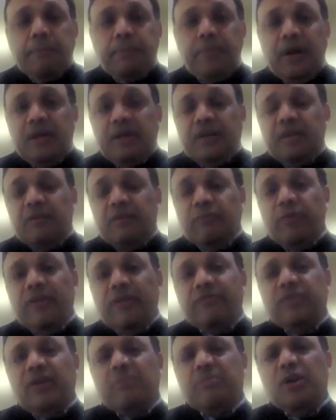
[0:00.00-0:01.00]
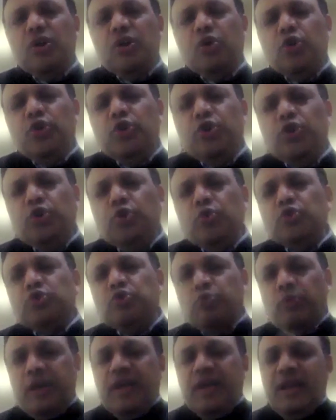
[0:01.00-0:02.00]
But we have come a
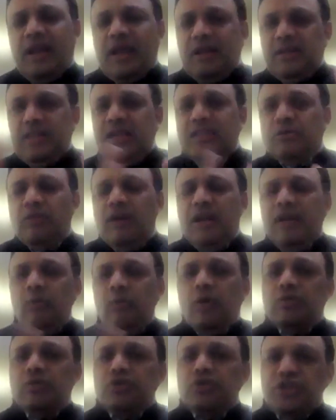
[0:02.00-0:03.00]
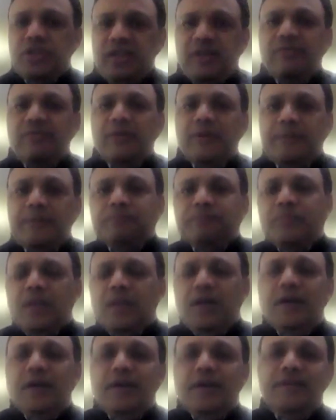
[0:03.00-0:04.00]
huge way. And that's why I want to shift
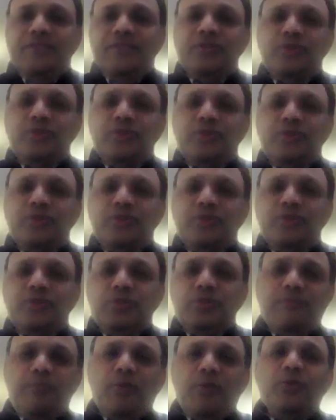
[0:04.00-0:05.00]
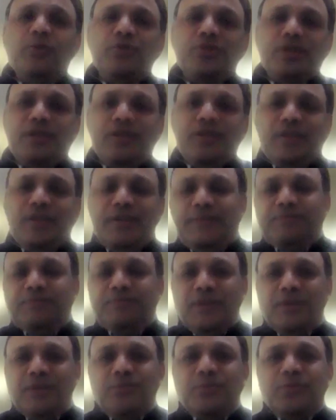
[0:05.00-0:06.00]
to the post
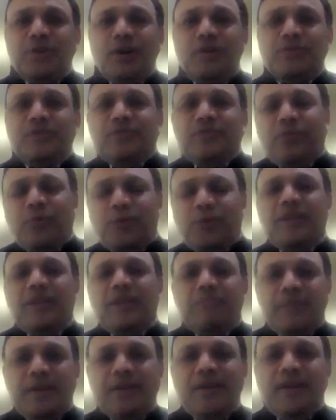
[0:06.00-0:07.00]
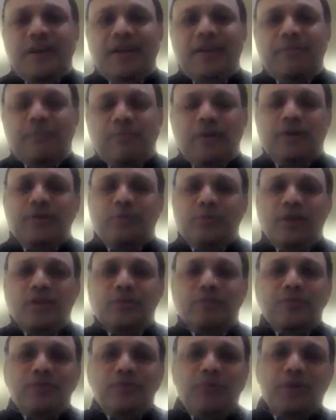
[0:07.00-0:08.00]
2014 period,
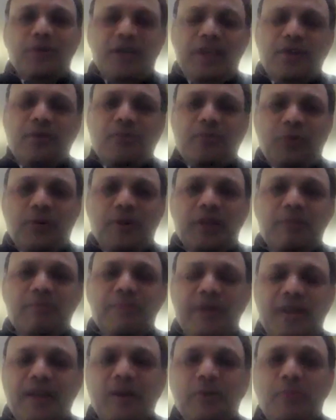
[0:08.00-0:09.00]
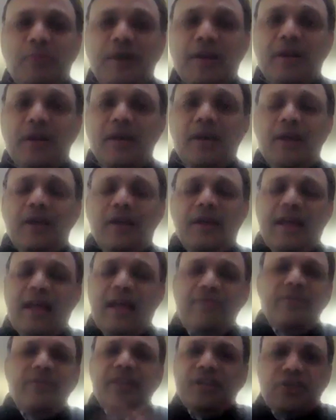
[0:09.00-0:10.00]
2014 or 14 period, where
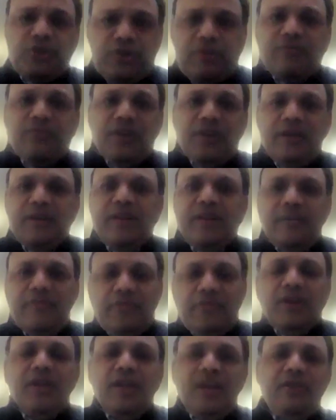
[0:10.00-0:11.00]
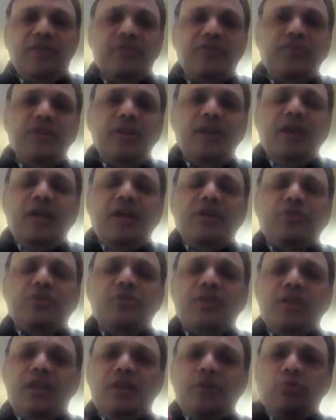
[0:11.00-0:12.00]
everything shifted different gears. So
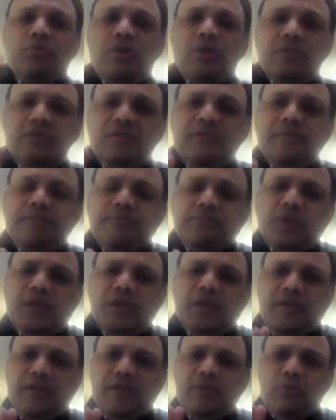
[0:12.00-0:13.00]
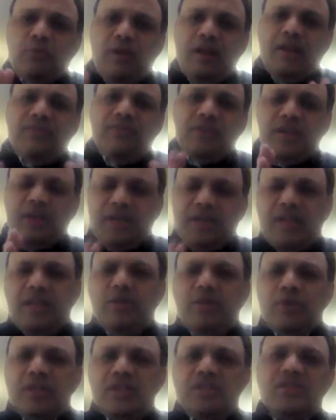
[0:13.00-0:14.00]
till 2012-13,
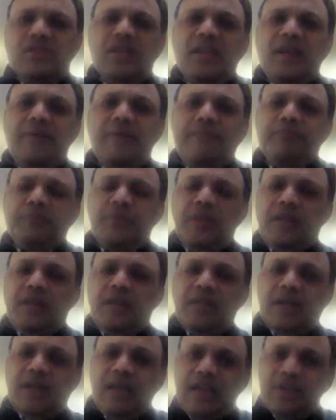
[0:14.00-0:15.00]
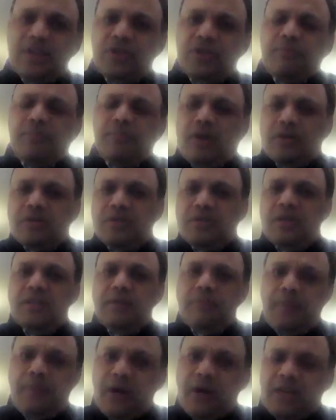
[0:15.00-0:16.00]
you can say, in the election process,
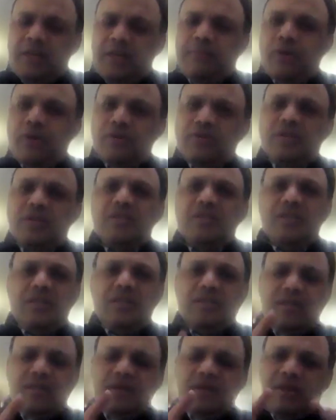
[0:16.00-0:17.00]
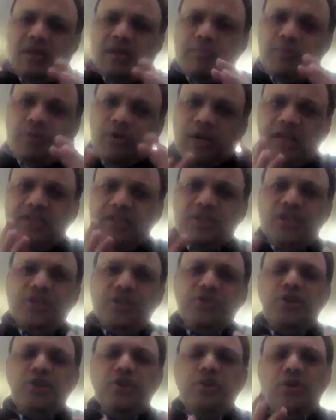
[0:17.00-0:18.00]
the party processes,
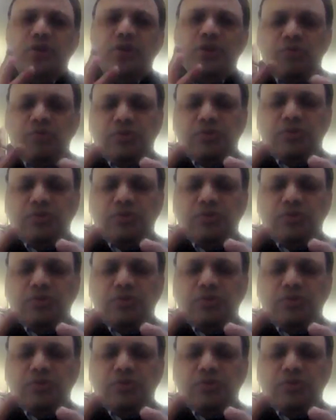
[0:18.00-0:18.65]
computerization or use of